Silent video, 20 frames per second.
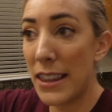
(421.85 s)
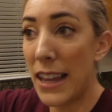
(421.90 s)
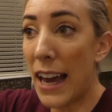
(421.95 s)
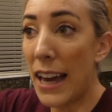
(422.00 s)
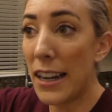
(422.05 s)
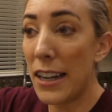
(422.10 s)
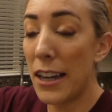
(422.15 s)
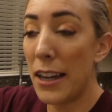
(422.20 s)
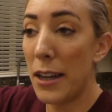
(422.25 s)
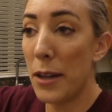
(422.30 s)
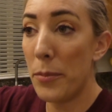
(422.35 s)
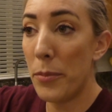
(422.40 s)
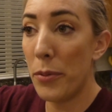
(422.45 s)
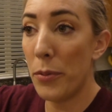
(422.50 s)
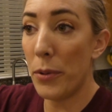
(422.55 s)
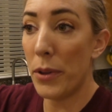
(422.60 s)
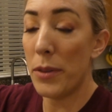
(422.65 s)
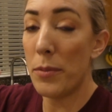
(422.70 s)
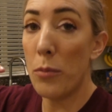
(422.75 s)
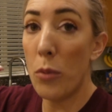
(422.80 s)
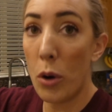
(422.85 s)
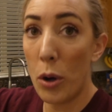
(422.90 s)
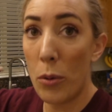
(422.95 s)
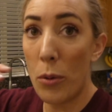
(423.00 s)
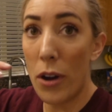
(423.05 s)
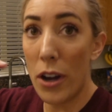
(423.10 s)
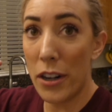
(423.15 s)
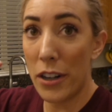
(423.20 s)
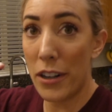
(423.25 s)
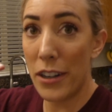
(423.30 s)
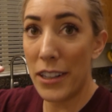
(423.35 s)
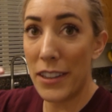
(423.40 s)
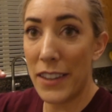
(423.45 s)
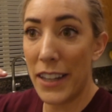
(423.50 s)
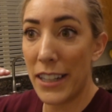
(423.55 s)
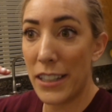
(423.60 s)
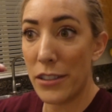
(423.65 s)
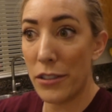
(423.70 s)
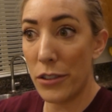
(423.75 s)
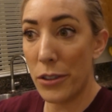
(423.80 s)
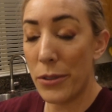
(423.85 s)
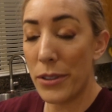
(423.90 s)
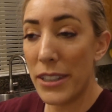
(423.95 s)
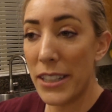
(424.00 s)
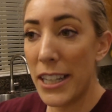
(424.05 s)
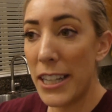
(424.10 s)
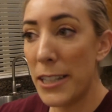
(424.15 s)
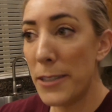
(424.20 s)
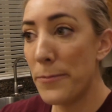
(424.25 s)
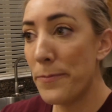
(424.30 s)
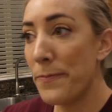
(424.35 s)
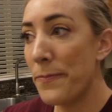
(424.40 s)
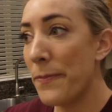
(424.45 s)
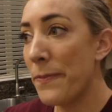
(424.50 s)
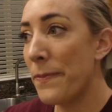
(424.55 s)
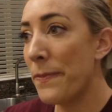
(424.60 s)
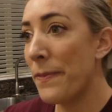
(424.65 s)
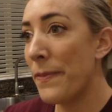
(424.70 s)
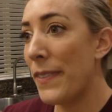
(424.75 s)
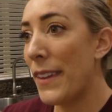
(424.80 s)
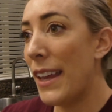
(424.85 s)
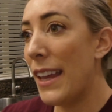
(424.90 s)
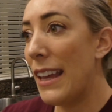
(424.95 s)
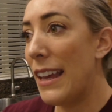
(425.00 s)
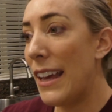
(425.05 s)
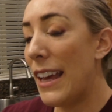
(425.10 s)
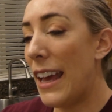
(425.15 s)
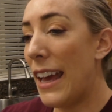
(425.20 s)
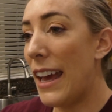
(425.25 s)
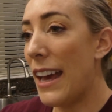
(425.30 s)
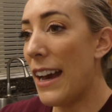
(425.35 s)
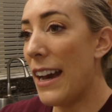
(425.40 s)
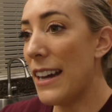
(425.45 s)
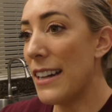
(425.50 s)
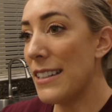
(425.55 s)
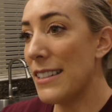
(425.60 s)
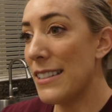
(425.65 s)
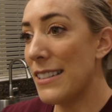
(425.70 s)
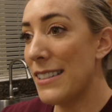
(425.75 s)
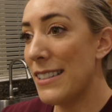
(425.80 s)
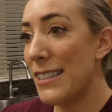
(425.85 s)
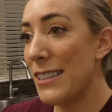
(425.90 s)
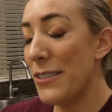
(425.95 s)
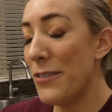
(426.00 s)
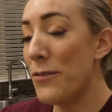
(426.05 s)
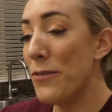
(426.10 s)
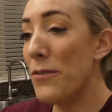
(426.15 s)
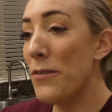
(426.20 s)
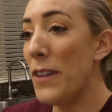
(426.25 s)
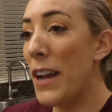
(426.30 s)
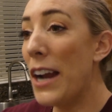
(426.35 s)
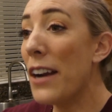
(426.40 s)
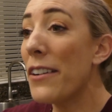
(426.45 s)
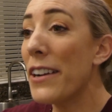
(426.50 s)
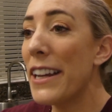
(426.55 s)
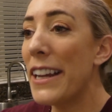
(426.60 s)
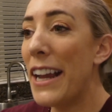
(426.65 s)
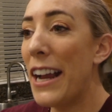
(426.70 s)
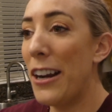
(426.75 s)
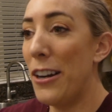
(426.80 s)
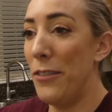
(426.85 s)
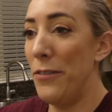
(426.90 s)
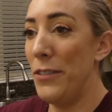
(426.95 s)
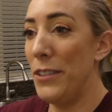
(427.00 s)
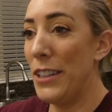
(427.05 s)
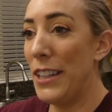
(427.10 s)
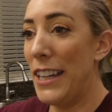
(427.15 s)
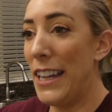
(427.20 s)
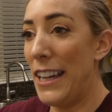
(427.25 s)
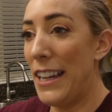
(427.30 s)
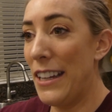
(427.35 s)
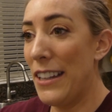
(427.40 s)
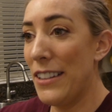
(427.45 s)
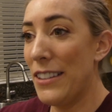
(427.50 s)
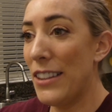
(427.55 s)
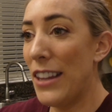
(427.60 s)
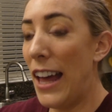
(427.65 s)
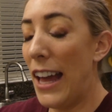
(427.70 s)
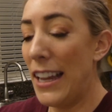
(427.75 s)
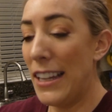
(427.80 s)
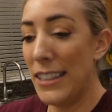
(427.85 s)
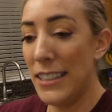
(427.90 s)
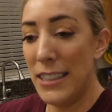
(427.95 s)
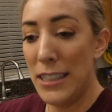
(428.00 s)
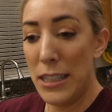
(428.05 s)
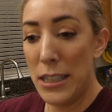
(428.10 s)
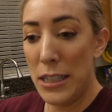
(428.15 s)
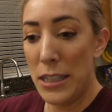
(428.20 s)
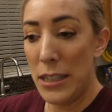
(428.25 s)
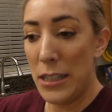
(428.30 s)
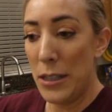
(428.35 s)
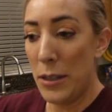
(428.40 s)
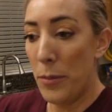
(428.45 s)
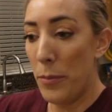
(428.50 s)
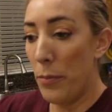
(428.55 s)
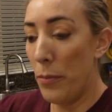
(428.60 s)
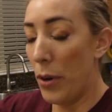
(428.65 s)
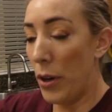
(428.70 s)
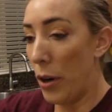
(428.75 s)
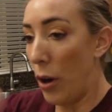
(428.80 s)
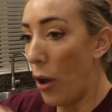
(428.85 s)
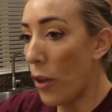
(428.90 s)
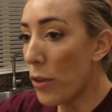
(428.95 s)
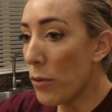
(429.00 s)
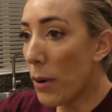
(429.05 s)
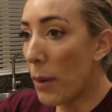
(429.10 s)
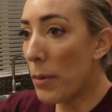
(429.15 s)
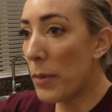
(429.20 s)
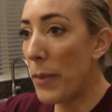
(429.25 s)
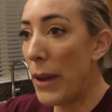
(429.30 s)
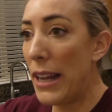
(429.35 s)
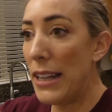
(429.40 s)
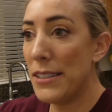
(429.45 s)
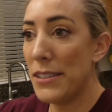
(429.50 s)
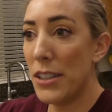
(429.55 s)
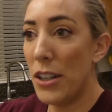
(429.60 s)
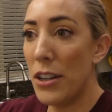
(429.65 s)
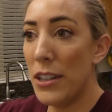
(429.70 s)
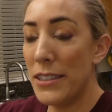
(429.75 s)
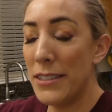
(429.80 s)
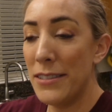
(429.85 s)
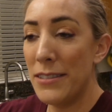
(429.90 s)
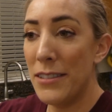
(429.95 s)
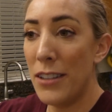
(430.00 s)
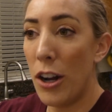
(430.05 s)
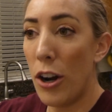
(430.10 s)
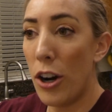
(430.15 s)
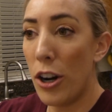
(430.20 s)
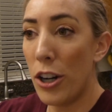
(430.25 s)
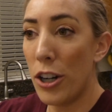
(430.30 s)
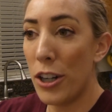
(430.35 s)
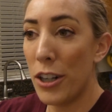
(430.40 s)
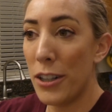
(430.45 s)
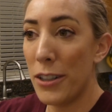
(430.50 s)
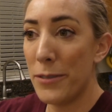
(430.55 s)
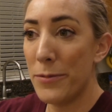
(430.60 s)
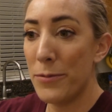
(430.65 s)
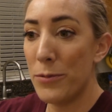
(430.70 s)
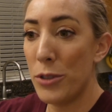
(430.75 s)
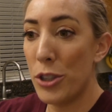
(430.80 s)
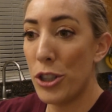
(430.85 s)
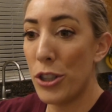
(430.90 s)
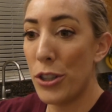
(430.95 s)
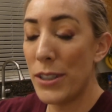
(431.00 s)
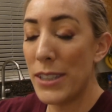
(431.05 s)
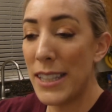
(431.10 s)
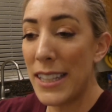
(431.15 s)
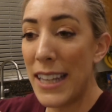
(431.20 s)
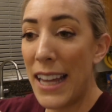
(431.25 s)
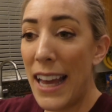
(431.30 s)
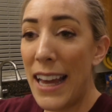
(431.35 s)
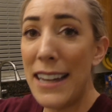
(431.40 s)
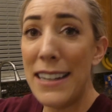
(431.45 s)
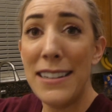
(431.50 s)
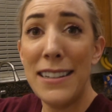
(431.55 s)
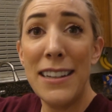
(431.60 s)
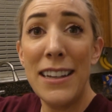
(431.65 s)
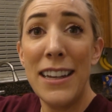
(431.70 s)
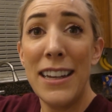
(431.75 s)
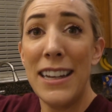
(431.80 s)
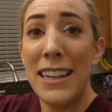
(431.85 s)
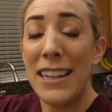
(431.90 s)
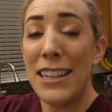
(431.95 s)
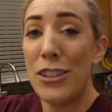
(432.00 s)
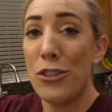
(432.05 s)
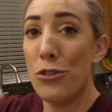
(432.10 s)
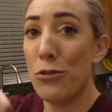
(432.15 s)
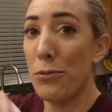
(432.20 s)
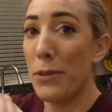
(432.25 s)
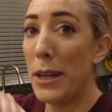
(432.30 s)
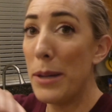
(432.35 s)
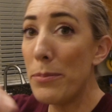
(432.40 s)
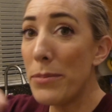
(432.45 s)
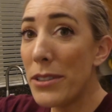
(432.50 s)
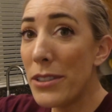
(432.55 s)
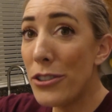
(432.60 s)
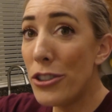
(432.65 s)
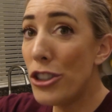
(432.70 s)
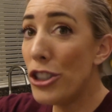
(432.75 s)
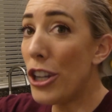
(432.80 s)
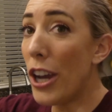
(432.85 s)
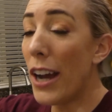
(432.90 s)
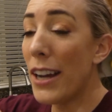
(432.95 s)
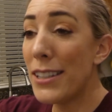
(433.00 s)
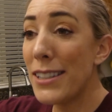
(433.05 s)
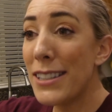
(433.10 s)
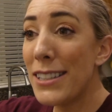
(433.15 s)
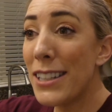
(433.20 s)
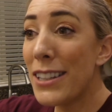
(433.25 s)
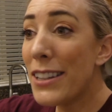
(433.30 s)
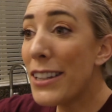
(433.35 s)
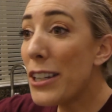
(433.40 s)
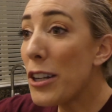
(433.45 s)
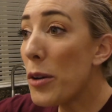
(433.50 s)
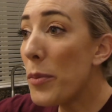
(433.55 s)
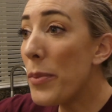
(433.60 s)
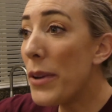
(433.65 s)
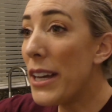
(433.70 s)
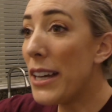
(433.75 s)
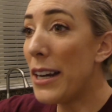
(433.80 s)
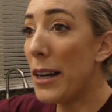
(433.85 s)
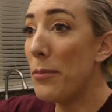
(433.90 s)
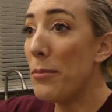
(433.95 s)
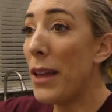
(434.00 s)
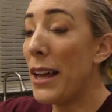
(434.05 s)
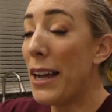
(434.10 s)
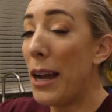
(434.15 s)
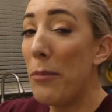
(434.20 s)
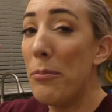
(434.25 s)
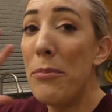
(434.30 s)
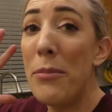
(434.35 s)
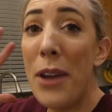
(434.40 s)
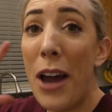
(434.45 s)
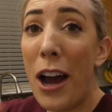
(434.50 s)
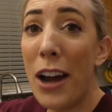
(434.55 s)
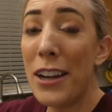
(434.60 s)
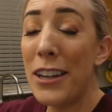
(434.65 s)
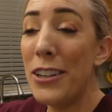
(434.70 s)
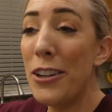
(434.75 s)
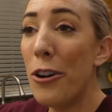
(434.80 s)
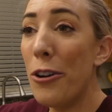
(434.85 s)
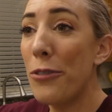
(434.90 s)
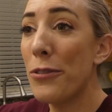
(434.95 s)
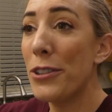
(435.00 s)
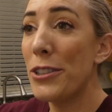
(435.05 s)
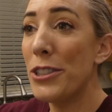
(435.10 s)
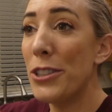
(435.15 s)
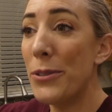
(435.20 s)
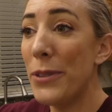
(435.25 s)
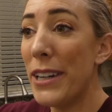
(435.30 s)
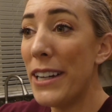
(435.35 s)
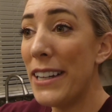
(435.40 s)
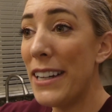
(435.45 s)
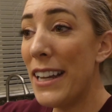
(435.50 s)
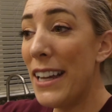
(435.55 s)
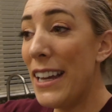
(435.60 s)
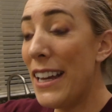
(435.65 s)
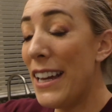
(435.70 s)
that up with more water and like diluted it. And very carefully, like put all the rubber bands on our shirts again, dripped just a little bit. I'm like, I'm not gonna overdo it.